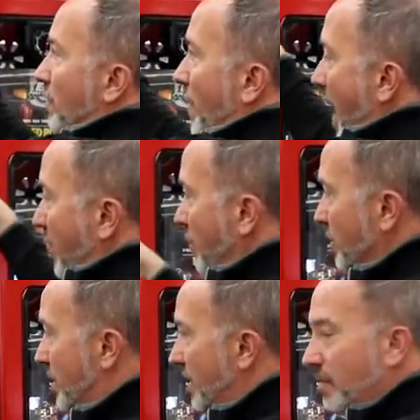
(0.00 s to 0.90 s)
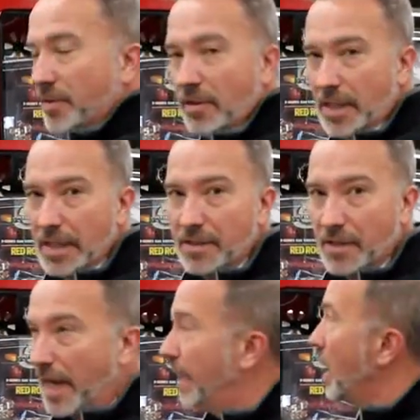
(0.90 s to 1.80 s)
vacuum sealed on the
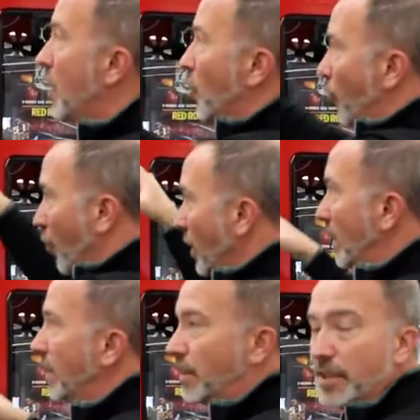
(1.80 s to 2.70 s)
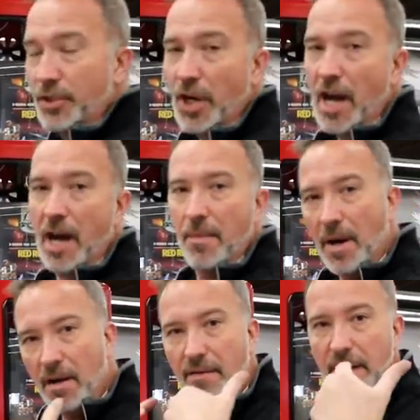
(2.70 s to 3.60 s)
inside. Really good job of